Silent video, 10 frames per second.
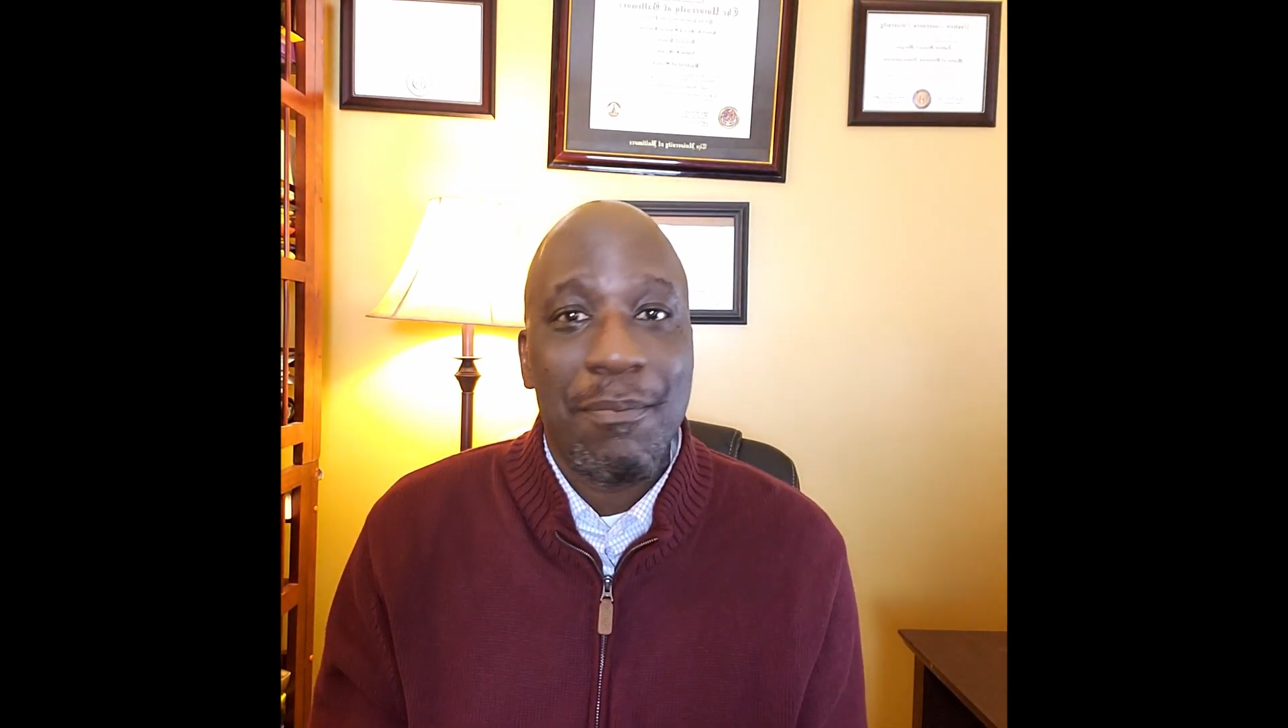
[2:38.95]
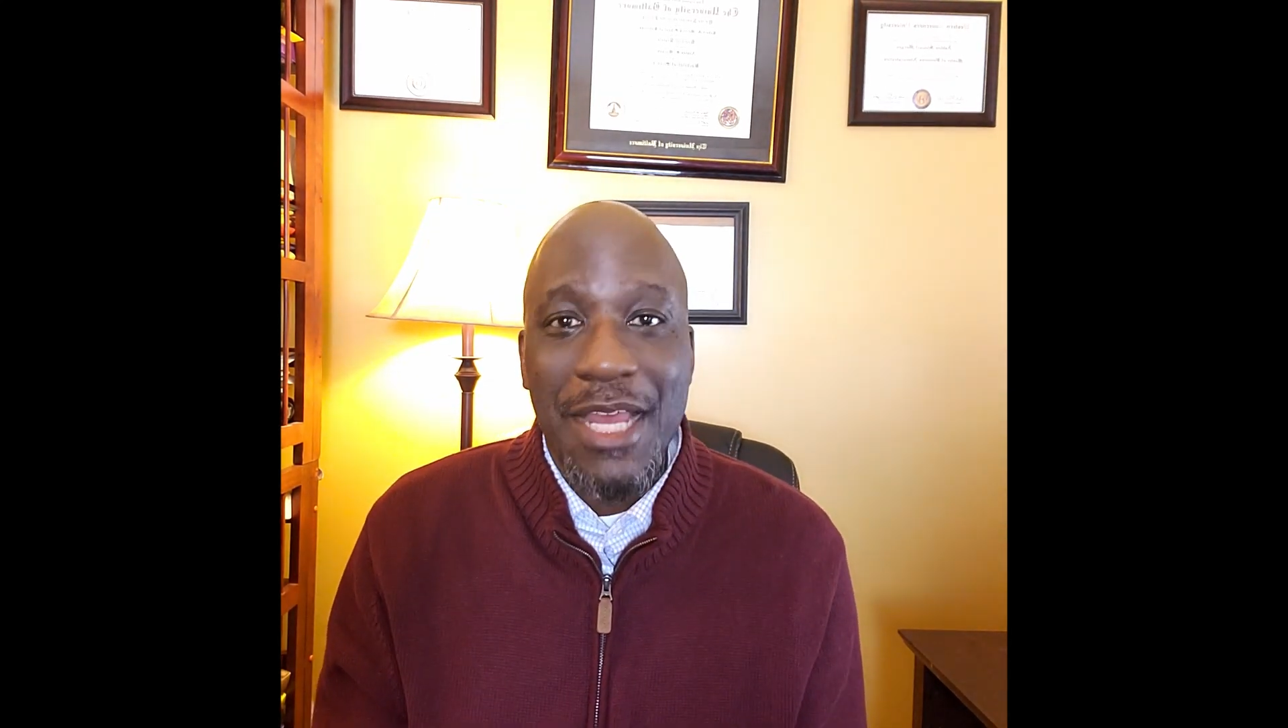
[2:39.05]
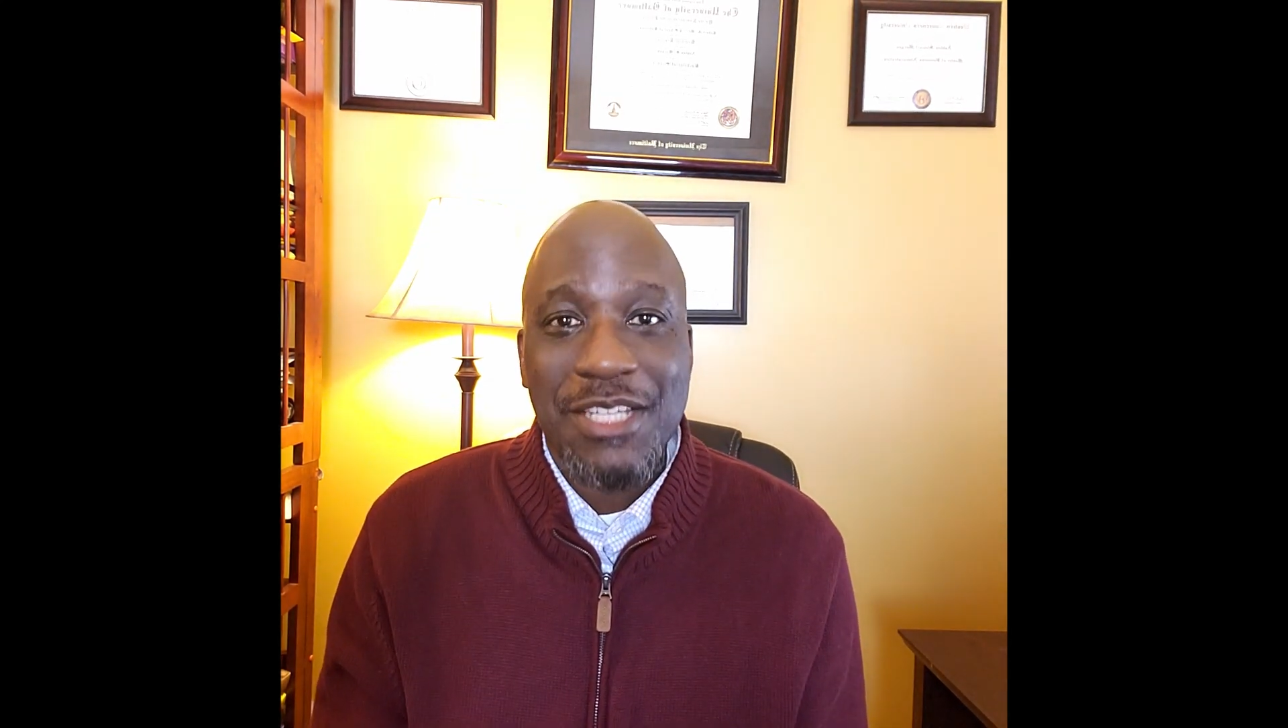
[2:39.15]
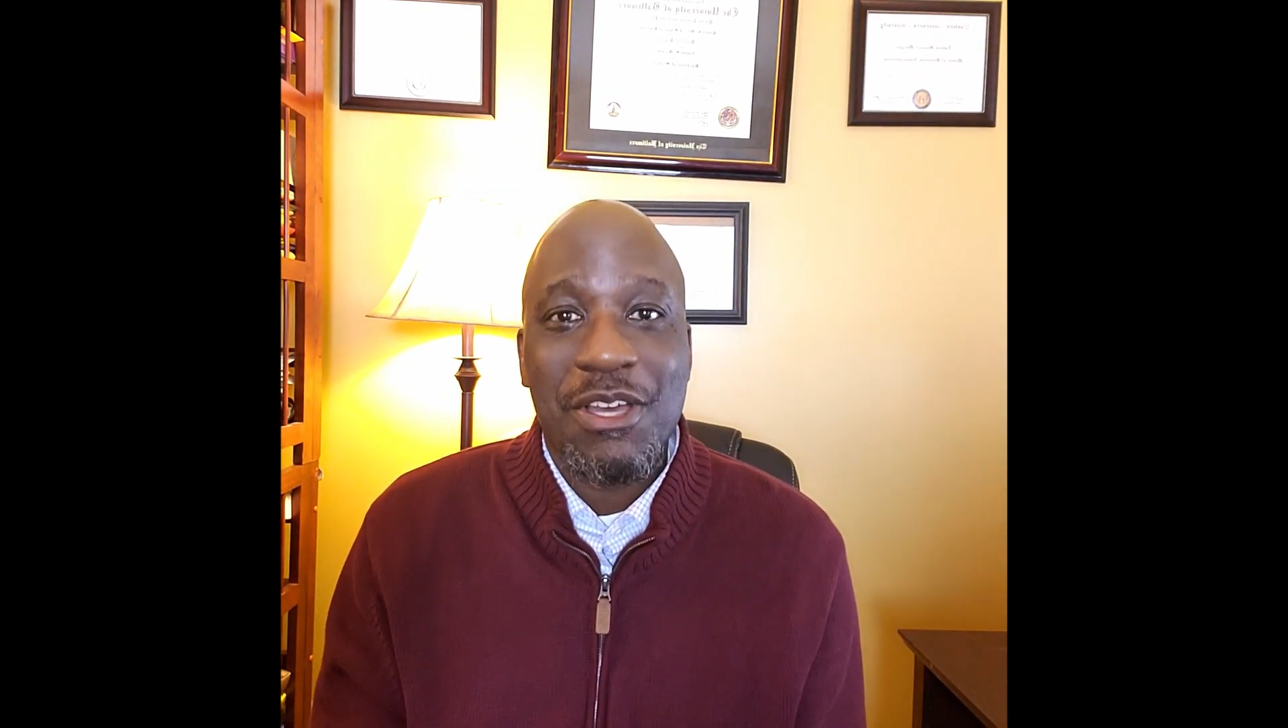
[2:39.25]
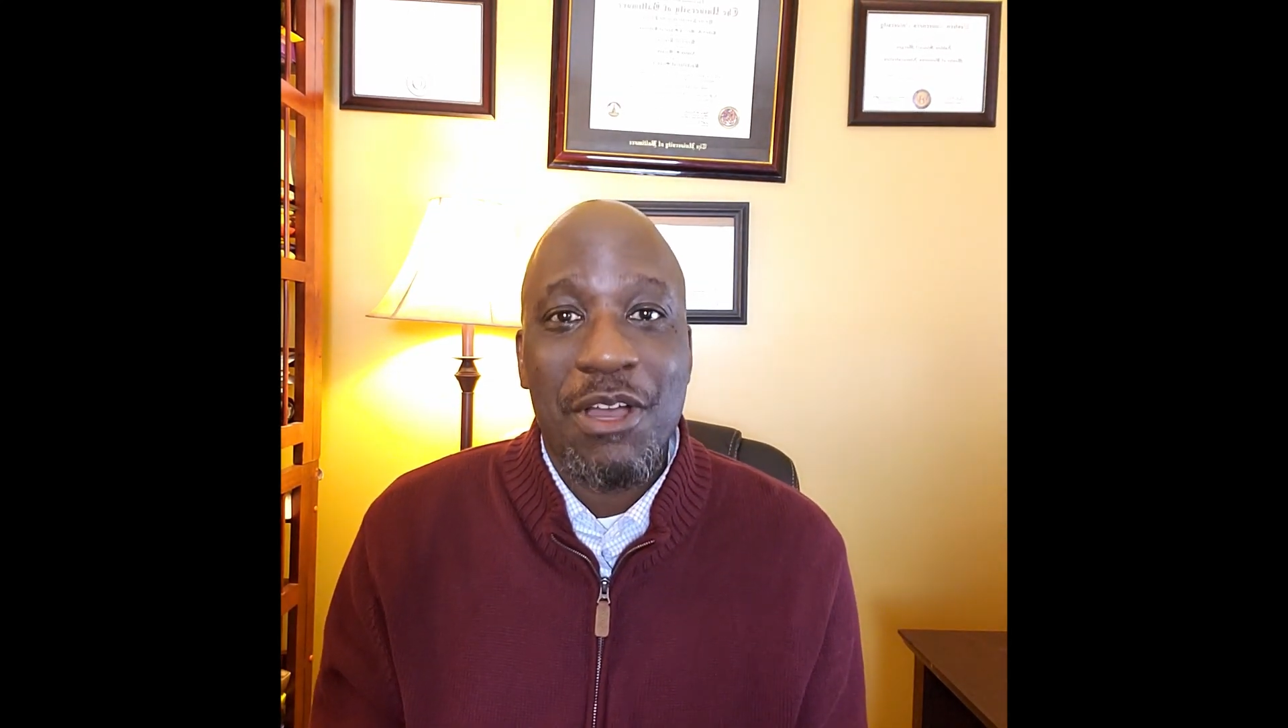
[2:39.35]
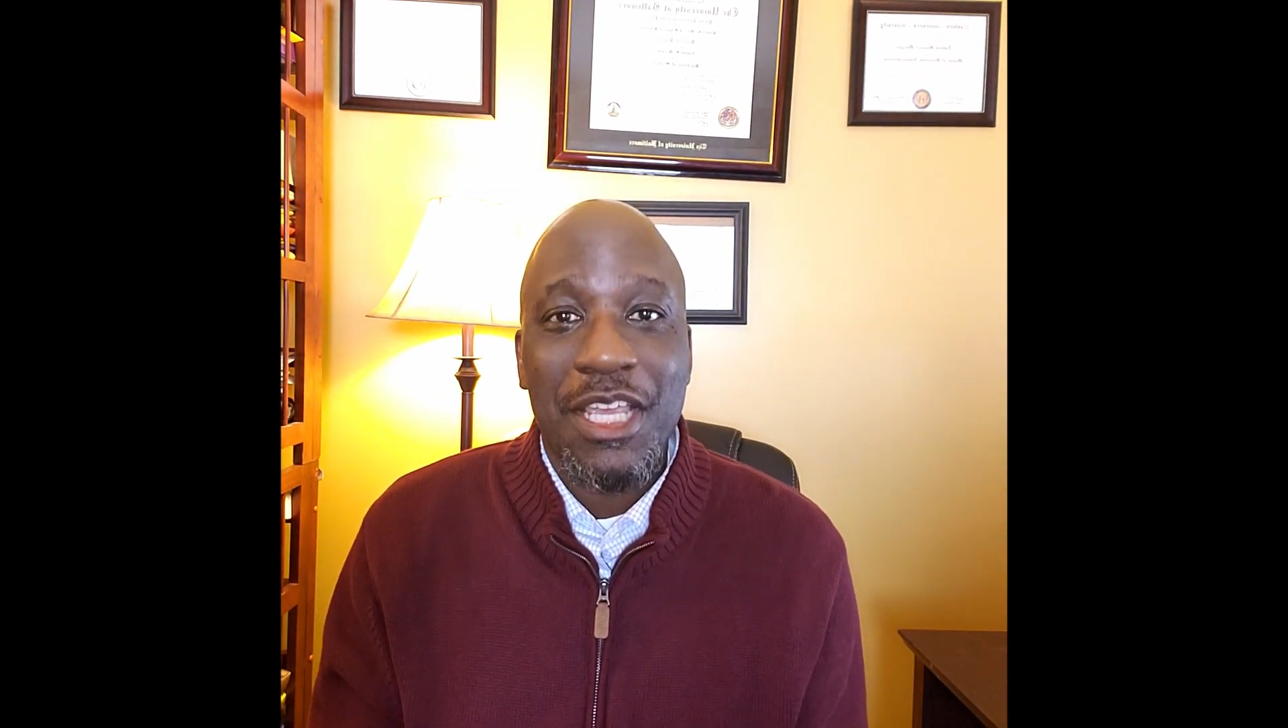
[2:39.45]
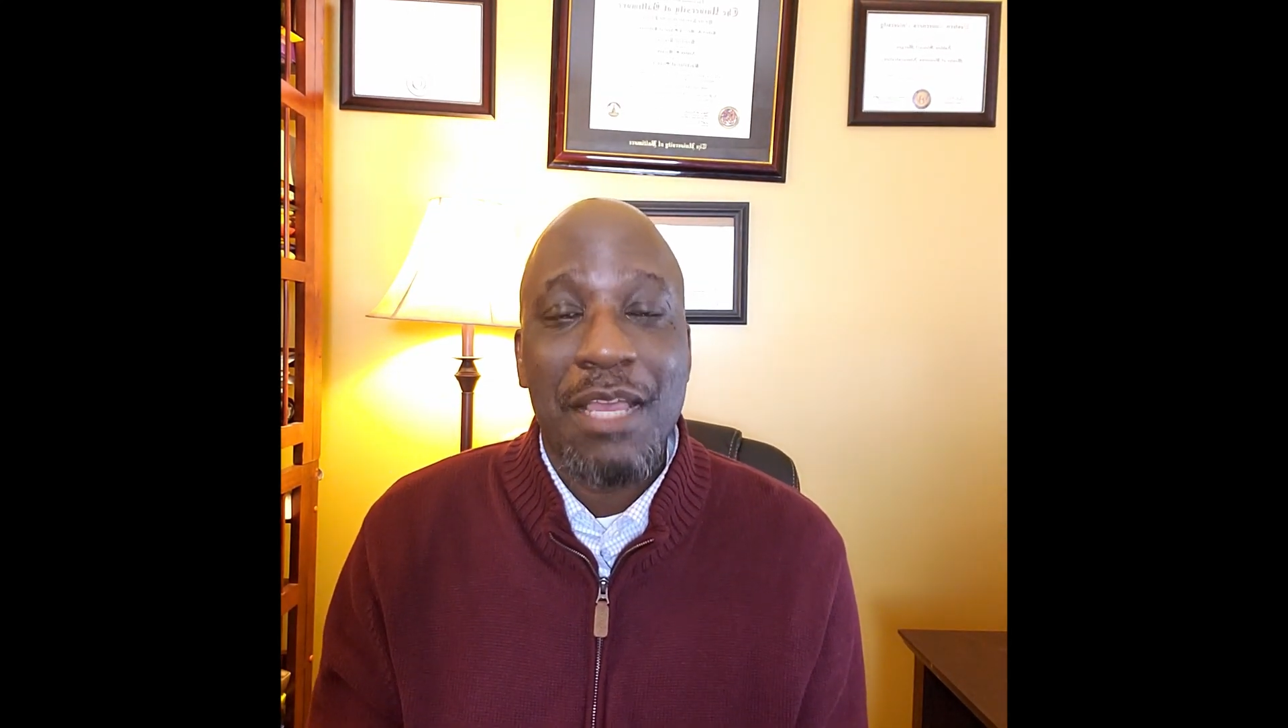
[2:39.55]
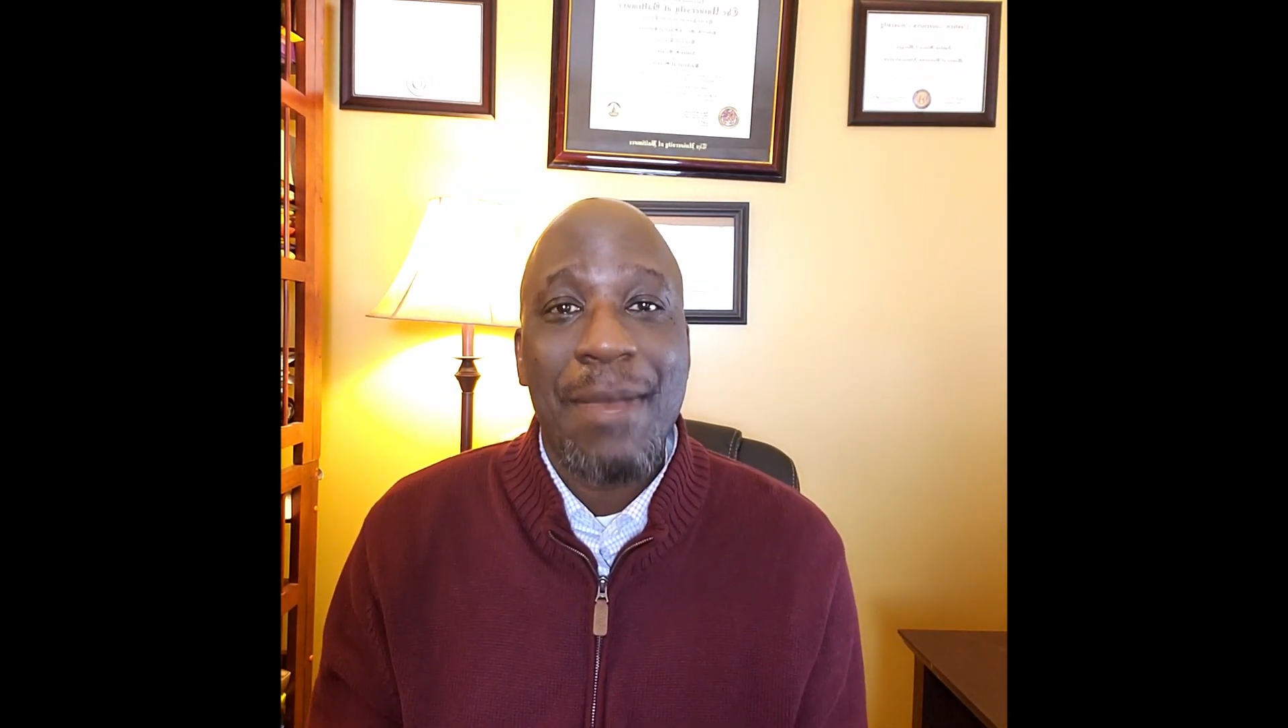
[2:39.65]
I'm not talking